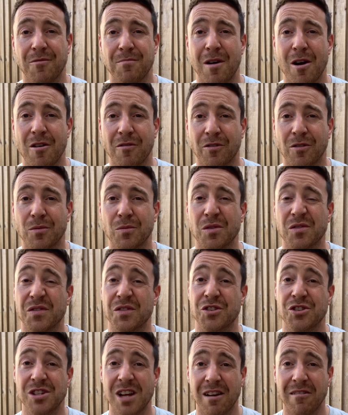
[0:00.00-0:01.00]
marathon was for
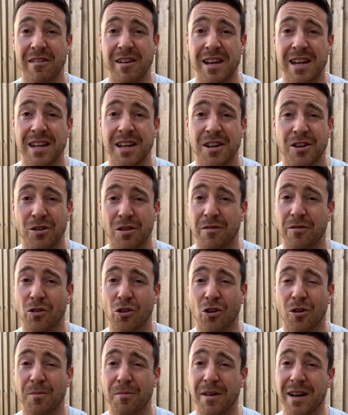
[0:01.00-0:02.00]
charity, and I
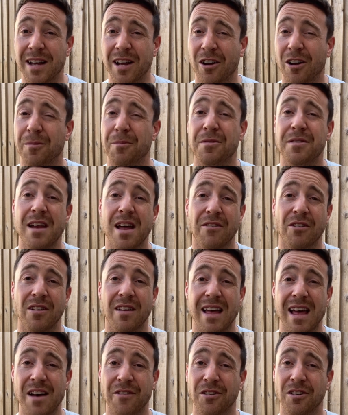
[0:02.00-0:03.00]
thought, mate, I'm never
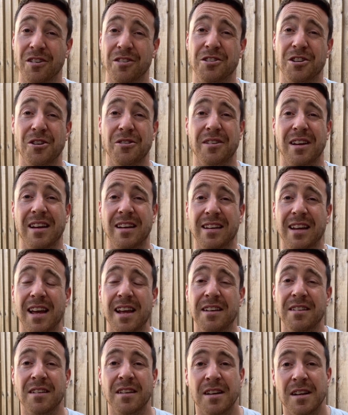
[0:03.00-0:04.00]
ever doing that
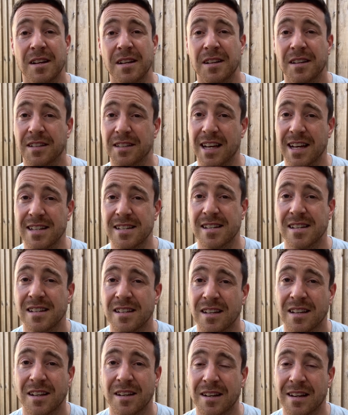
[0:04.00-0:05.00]
again. Yet
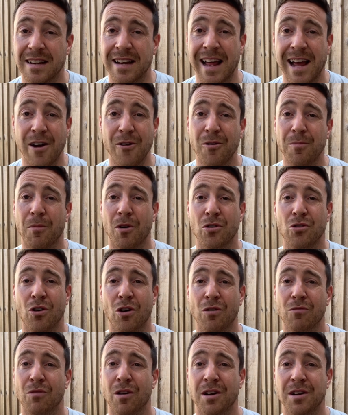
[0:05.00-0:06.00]
now my
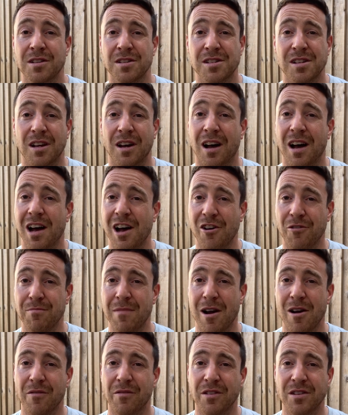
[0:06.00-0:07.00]
long runs are half
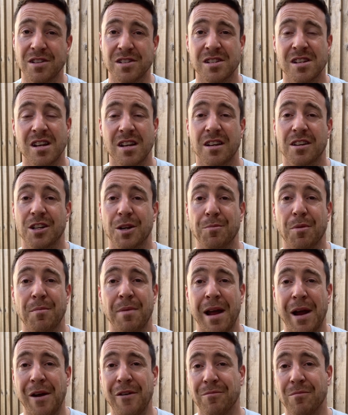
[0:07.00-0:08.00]
marathons, and I'm
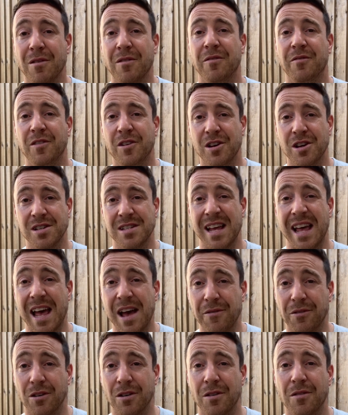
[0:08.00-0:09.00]
preparing for my first
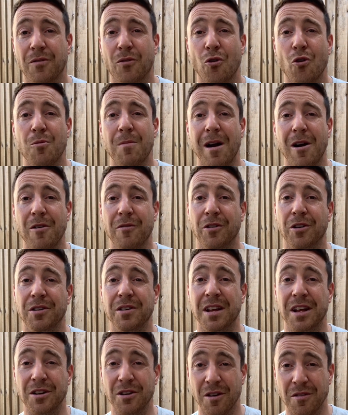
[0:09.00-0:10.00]
ever full
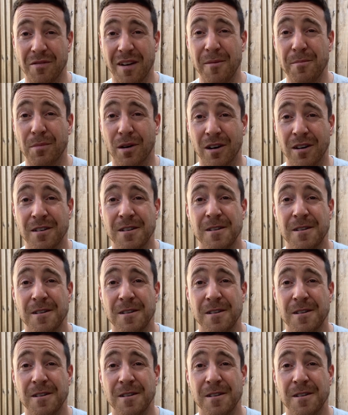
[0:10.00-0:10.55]
marathon in November.